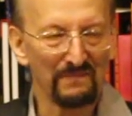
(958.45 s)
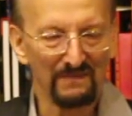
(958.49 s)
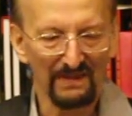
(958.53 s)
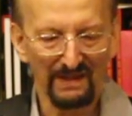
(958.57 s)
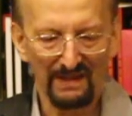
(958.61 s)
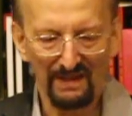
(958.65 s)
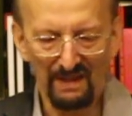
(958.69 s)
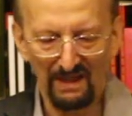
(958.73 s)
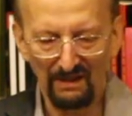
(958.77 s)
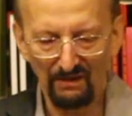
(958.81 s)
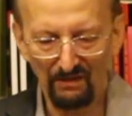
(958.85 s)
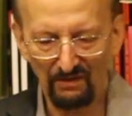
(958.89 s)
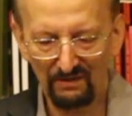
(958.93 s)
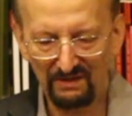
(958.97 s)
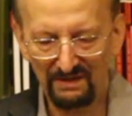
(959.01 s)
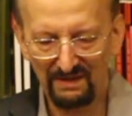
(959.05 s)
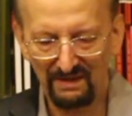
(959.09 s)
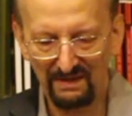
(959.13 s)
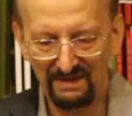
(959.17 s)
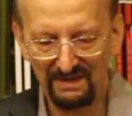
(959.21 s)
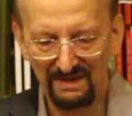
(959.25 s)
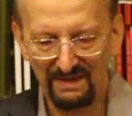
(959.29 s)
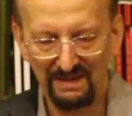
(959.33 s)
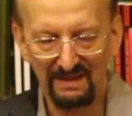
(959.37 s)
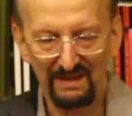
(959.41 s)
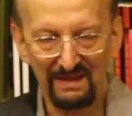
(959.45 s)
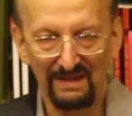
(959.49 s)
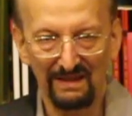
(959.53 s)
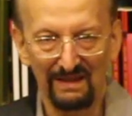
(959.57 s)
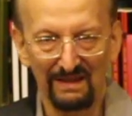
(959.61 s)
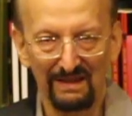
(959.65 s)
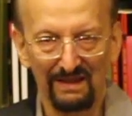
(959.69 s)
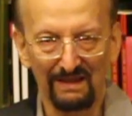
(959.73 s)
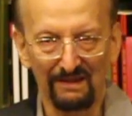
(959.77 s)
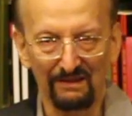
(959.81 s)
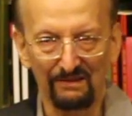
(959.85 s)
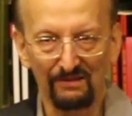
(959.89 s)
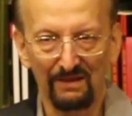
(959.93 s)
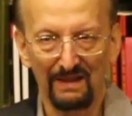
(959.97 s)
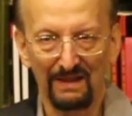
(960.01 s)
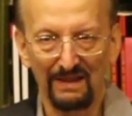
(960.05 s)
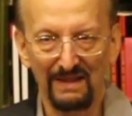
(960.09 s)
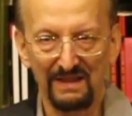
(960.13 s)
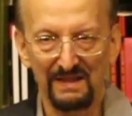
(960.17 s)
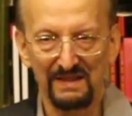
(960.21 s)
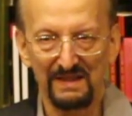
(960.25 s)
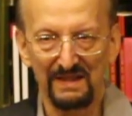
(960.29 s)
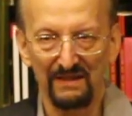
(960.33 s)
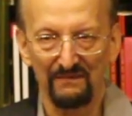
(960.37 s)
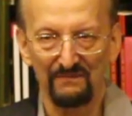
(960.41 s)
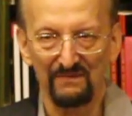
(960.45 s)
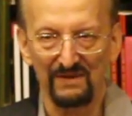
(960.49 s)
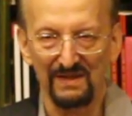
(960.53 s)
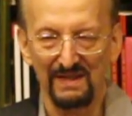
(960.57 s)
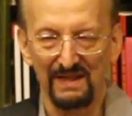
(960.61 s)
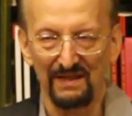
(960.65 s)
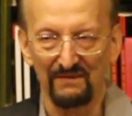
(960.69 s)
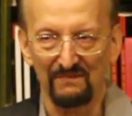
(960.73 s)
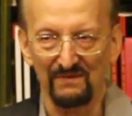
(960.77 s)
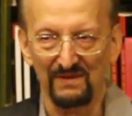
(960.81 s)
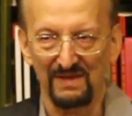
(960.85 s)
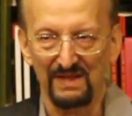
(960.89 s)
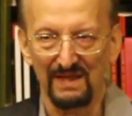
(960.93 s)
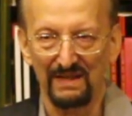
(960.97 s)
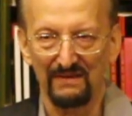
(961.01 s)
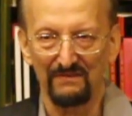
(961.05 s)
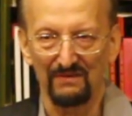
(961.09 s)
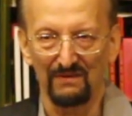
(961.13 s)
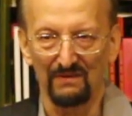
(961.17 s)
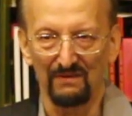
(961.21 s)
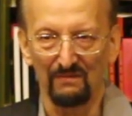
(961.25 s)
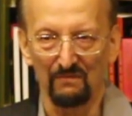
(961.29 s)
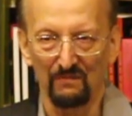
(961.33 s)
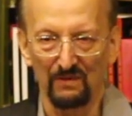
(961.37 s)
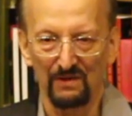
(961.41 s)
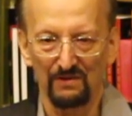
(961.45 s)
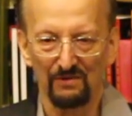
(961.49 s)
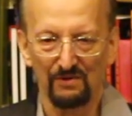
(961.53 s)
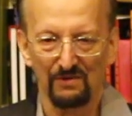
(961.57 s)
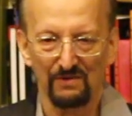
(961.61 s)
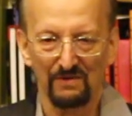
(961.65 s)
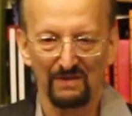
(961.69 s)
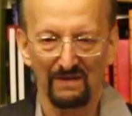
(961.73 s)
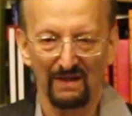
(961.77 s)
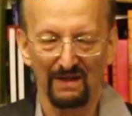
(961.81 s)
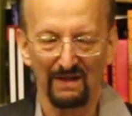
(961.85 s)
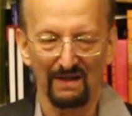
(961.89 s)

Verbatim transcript: Then I looked at Crowley's 777, which,